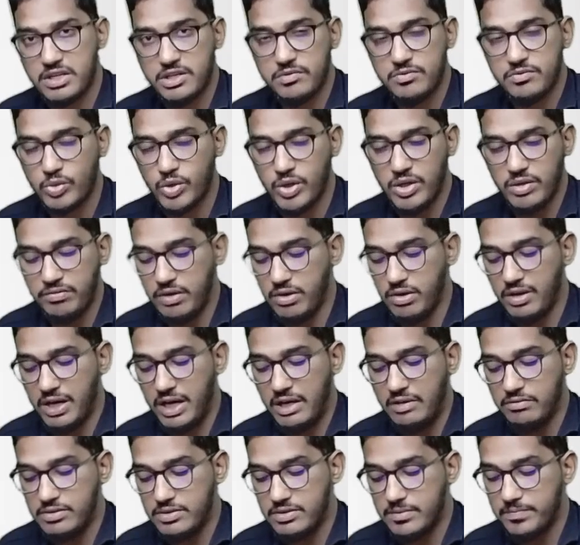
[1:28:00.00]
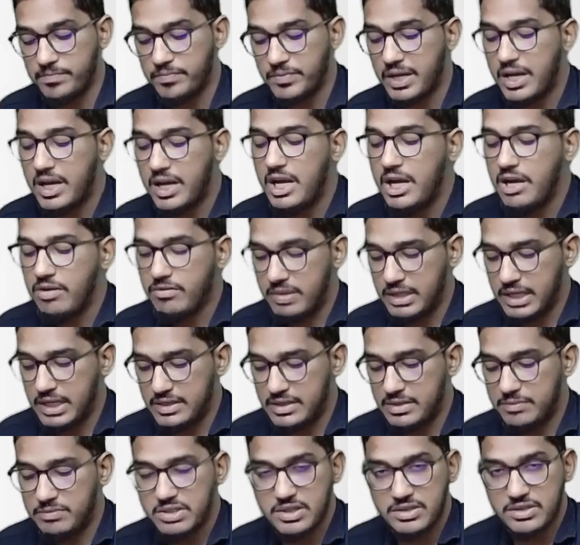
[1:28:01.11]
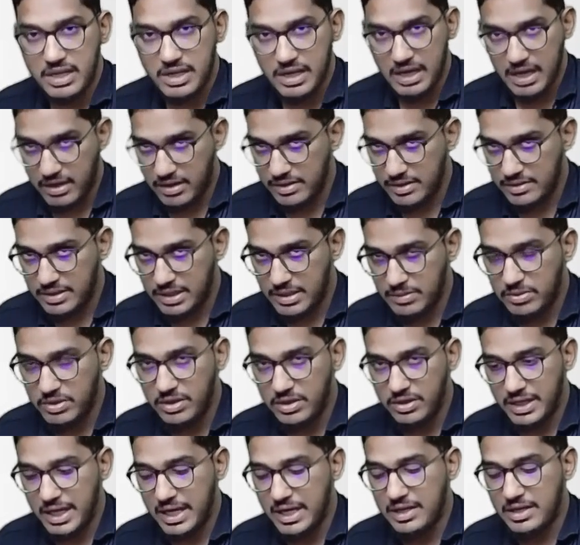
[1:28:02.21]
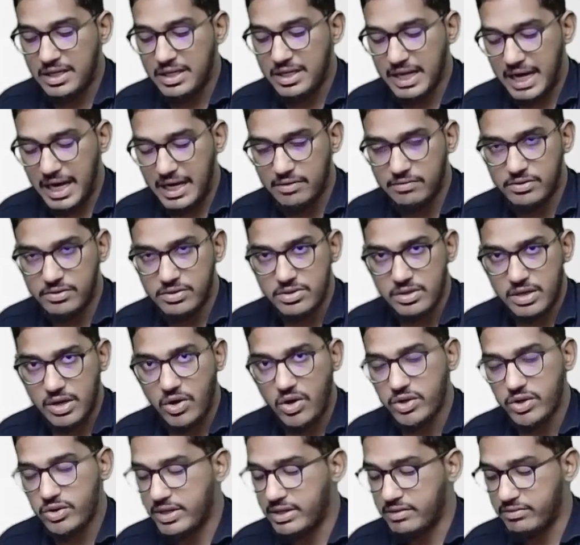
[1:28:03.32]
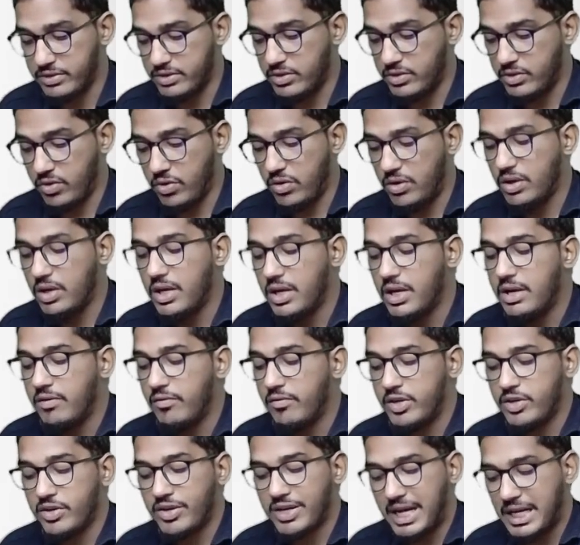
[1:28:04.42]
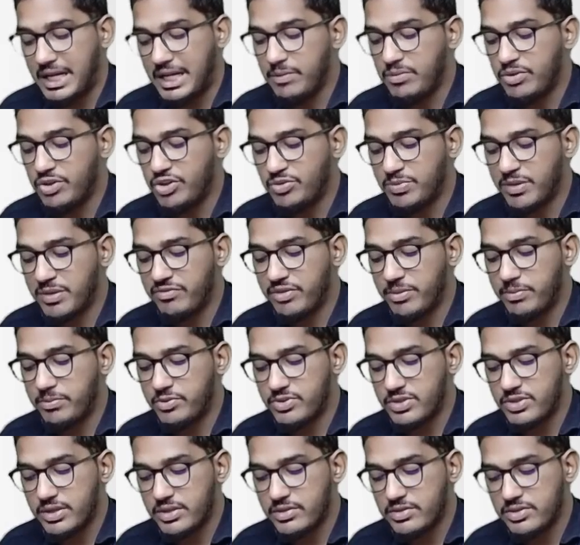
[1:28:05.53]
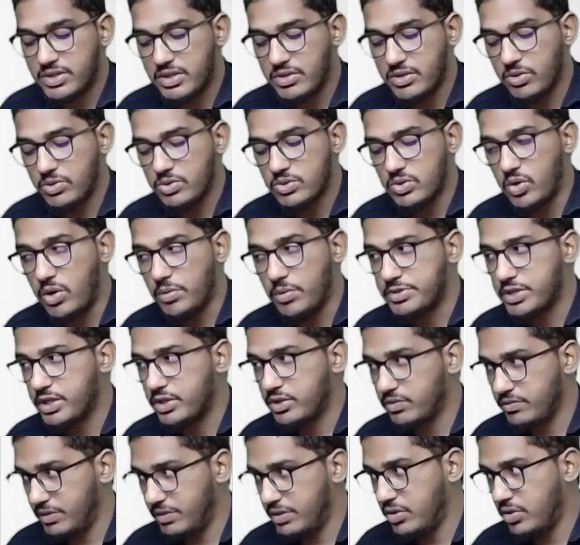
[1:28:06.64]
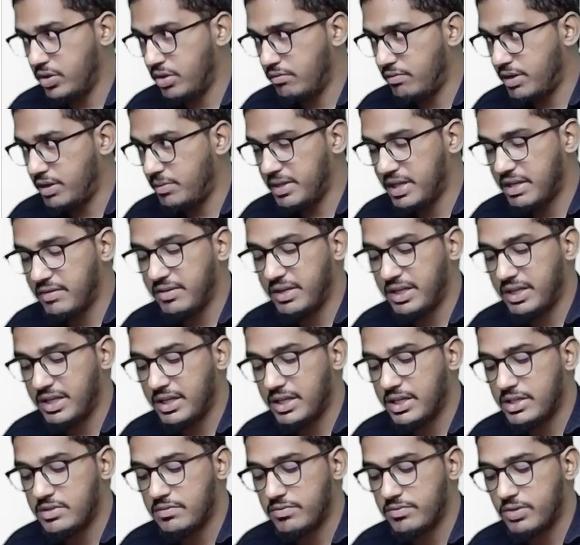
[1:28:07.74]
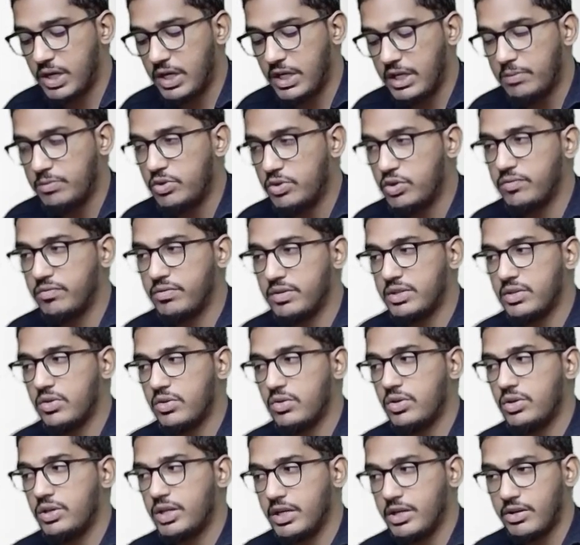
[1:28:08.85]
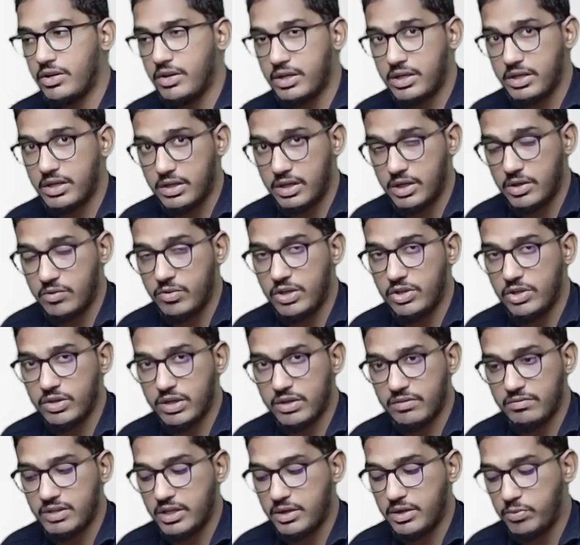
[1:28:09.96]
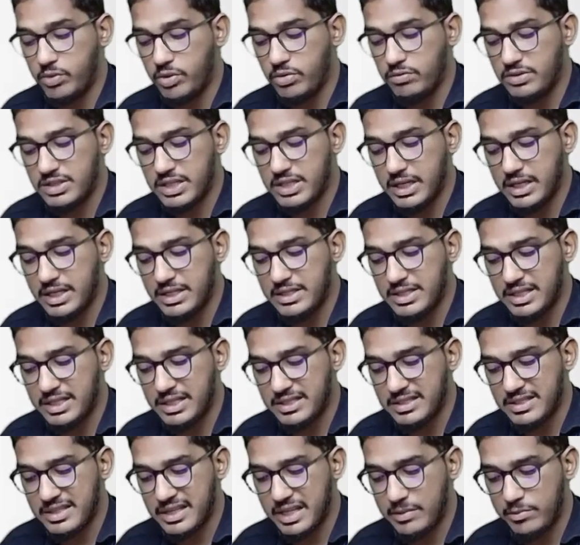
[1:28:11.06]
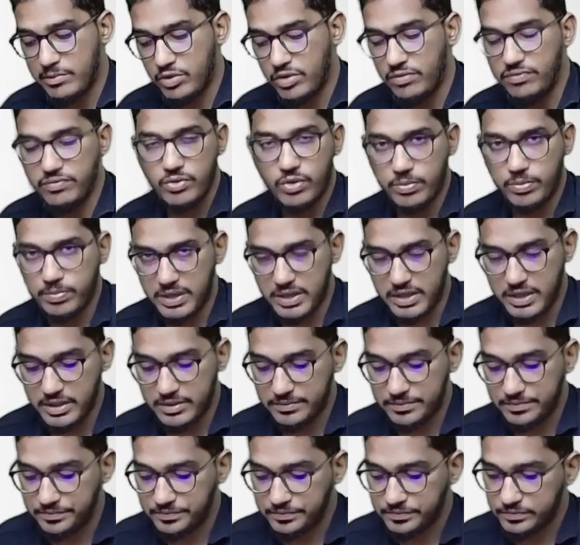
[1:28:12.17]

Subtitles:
can give qualified or adverse. When the assumptions are unreasonable, directly adverse, or you can withdraw. When you are unable to perform procedures, here also option to withdraw will be given. In case if you are unable to withdraw, then you are required to give the report which contains a disclaimer of opinion.